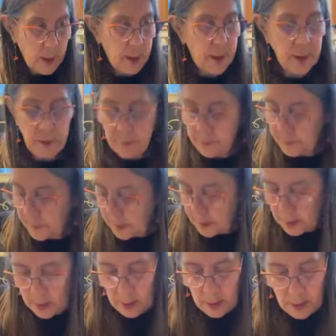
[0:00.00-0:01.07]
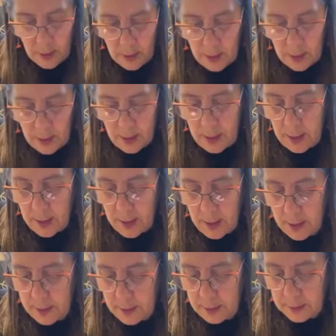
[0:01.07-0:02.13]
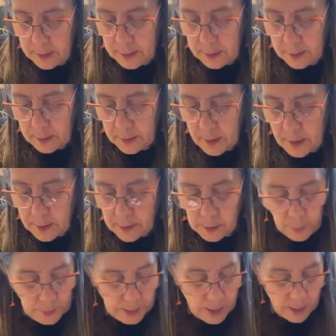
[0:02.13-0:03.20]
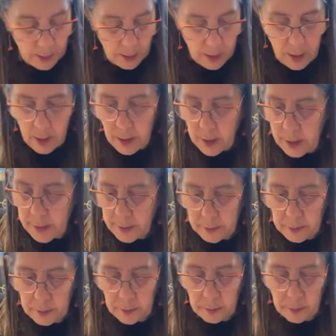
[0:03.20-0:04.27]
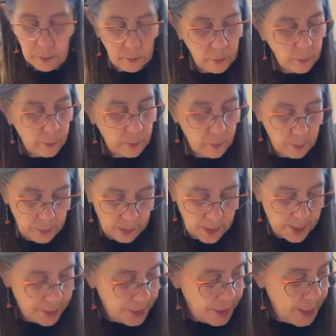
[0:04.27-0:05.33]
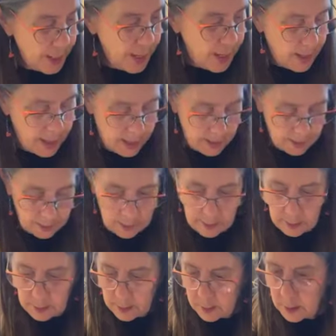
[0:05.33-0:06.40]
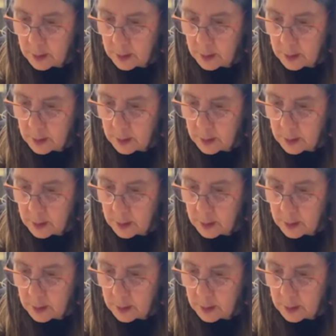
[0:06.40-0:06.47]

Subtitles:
Okay, and all right, so we got our heart. We got that.